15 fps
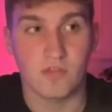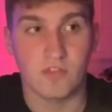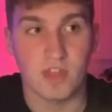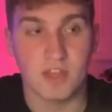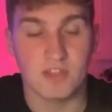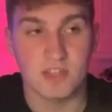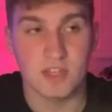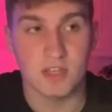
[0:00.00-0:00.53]

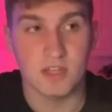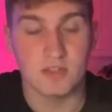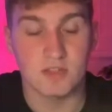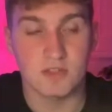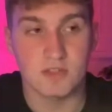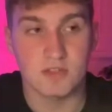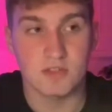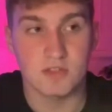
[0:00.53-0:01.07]
this
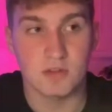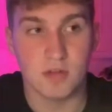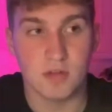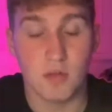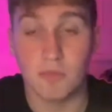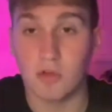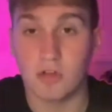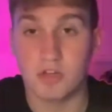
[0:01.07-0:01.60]
is,
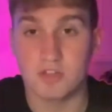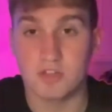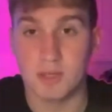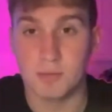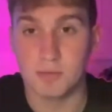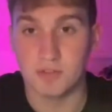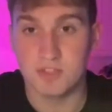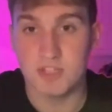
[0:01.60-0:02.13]
I'm not going to
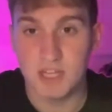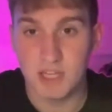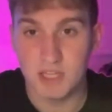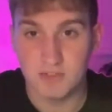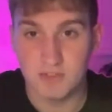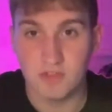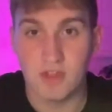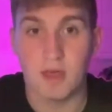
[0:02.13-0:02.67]
say
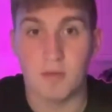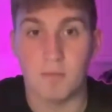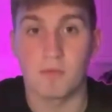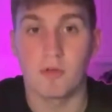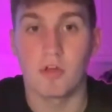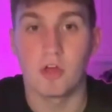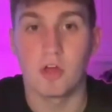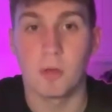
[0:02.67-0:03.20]
proceedings for
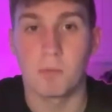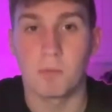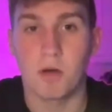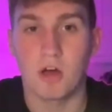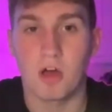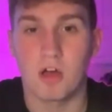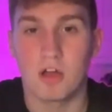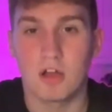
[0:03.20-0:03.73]
them,
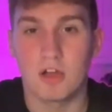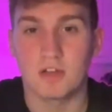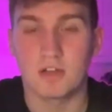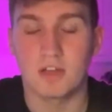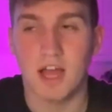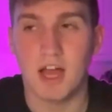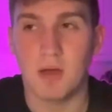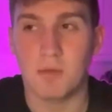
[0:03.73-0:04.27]
but
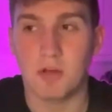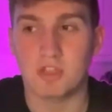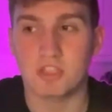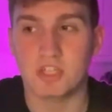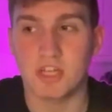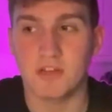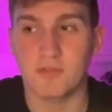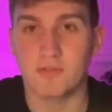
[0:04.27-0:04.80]
how much
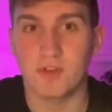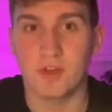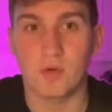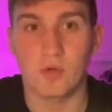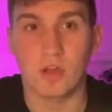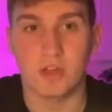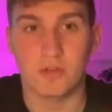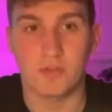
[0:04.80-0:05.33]
can it
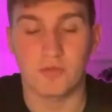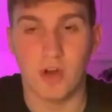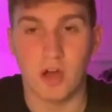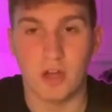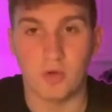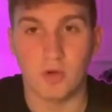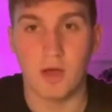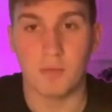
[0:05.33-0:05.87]
feel like a
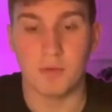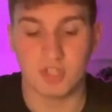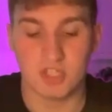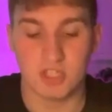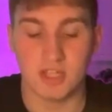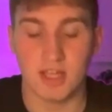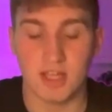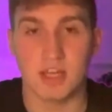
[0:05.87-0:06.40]
final? How much
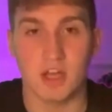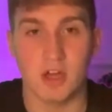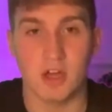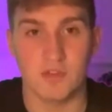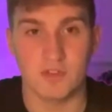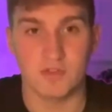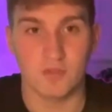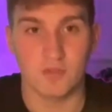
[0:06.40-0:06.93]
can you get
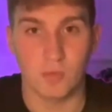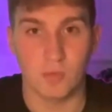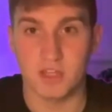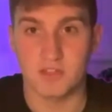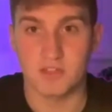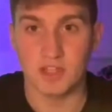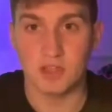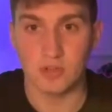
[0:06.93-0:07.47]
nervous for when
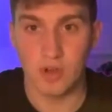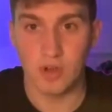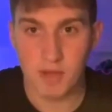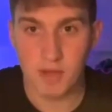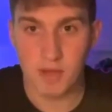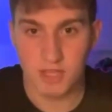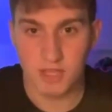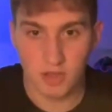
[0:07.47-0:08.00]
it's in your
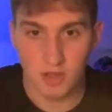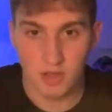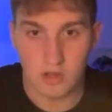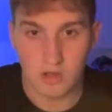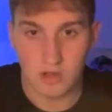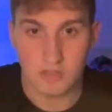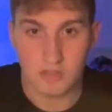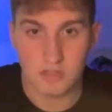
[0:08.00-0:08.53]
own
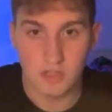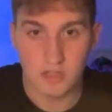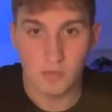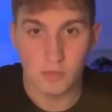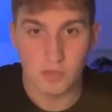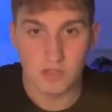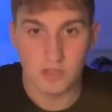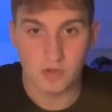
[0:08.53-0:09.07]
backyard,
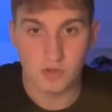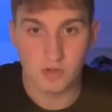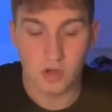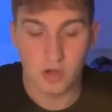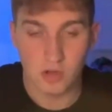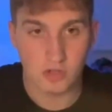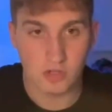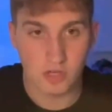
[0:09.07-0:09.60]
when you're
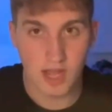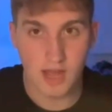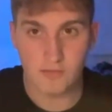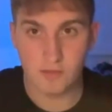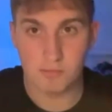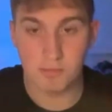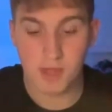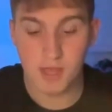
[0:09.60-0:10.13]
going to
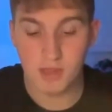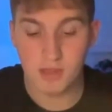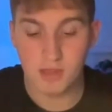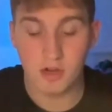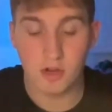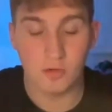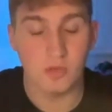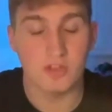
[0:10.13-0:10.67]
have a big,
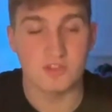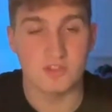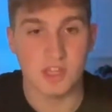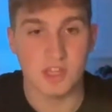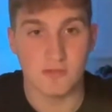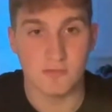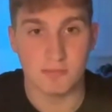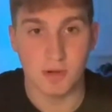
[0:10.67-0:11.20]
a
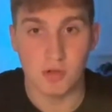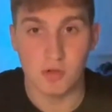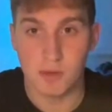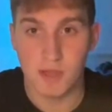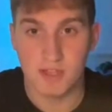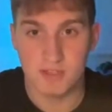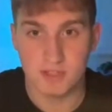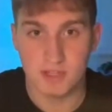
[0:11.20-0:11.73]
sea of blue
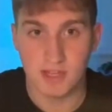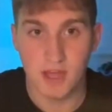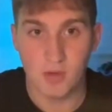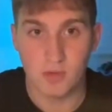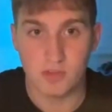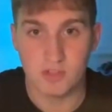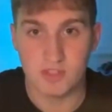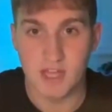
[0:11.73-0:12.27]
basically
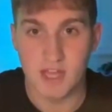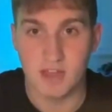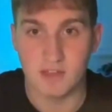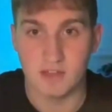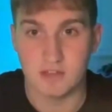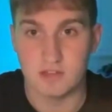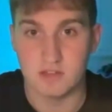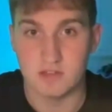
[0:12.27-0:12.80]
out in the
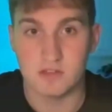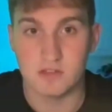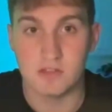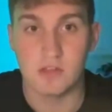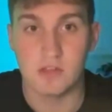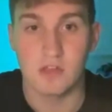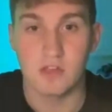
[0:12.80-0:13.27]
stands?